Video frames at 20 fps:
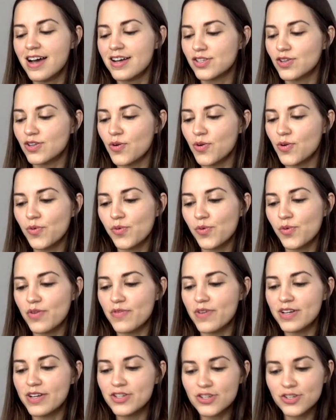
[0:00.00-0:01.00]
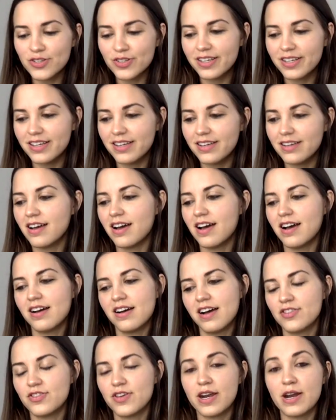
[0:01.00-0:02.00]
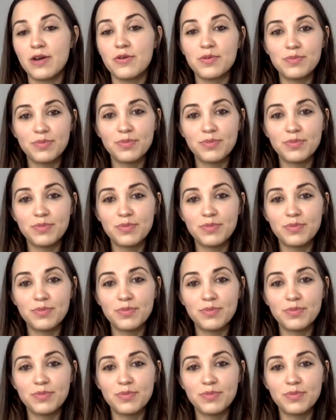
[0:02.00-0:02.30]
So eventually I thought I would